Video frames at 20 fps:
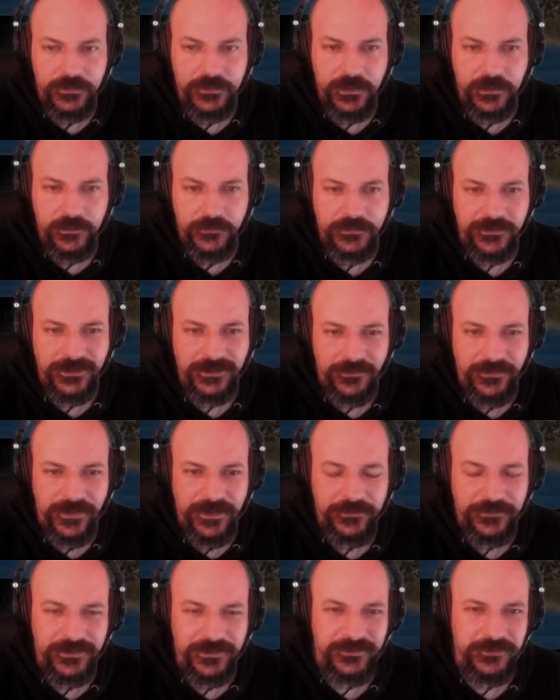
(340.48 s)
you know, they
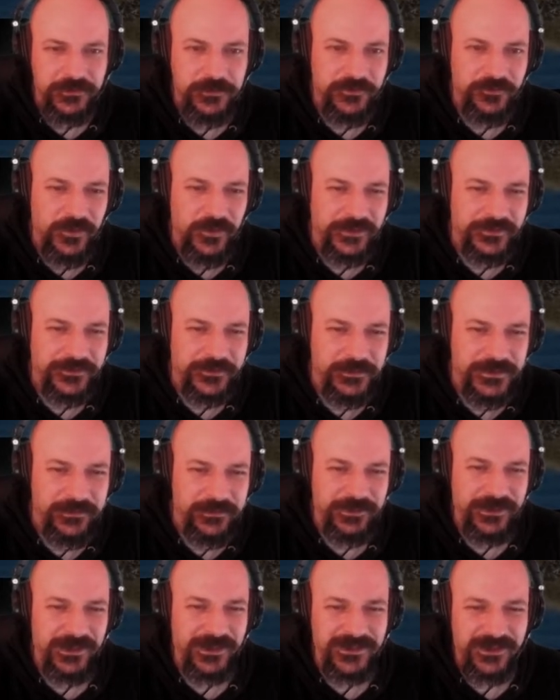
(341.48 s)
do move randomly,
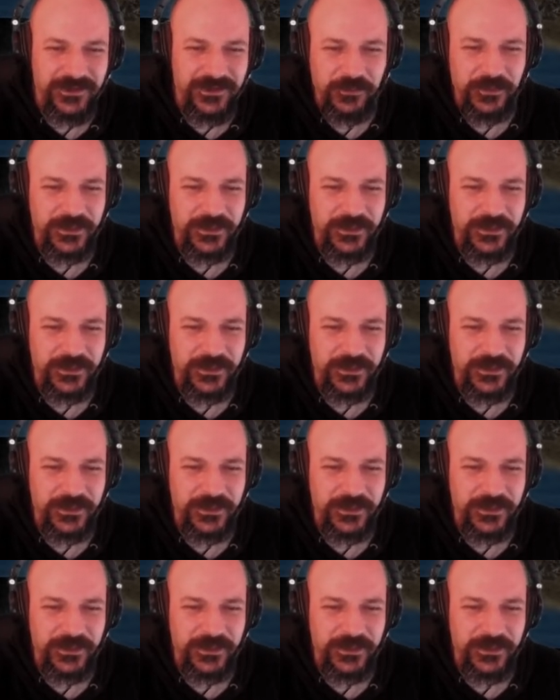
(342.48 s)
but I kind of